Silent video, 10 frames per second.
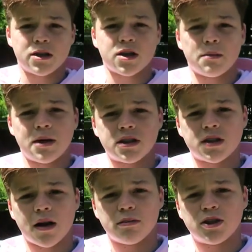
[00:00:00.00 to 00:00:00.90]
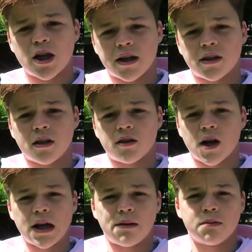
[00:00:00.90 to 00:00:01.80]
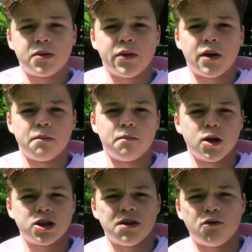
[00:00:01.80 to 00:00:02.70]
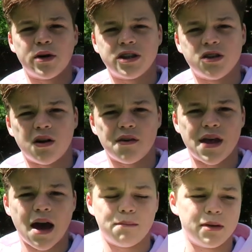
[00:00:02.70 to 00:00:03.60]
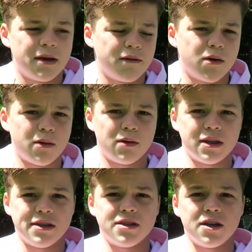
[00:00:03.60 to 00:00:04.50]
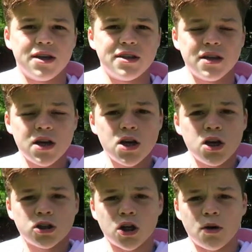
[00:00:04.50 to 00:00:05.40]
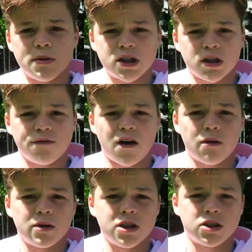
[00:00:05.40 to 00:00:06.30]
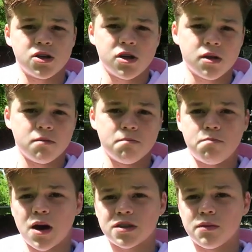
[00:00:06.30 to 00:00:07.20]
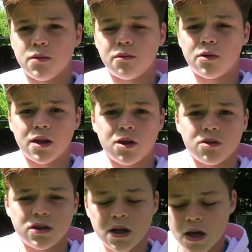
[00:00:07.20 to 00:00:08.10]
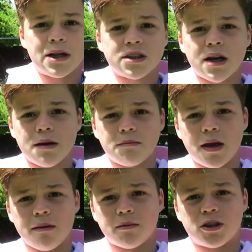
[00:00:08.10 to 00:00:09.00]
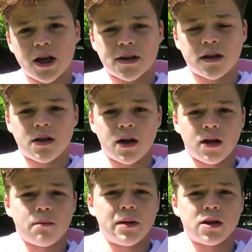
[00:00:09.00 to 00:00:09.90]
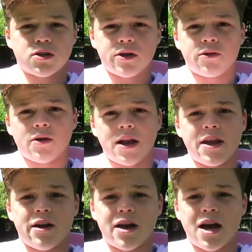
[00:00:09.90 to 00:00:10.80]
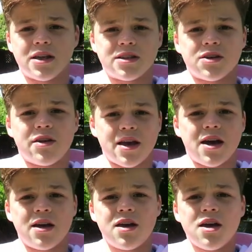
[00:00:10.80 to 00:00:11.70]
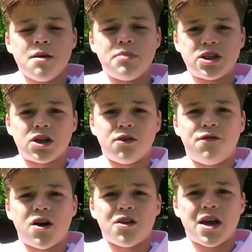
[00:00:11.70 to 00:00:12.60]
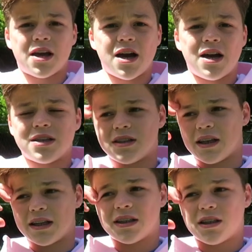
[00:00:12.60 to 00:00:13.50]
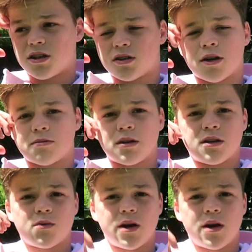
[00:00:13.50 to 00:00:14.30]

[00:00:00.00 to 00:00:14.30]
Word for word: on Instagram, my Instagram is jack.doherty. I'm going to be doing a merch giveaway soon on that. I'm going to be giving away one of these hoodies. So be sure you follow me so you can possibly win one of those. My Instagram name is jack.doherty. It'll be on the screen right here, guys. So yeah, be sure to go follow that, guys. Link's in the description as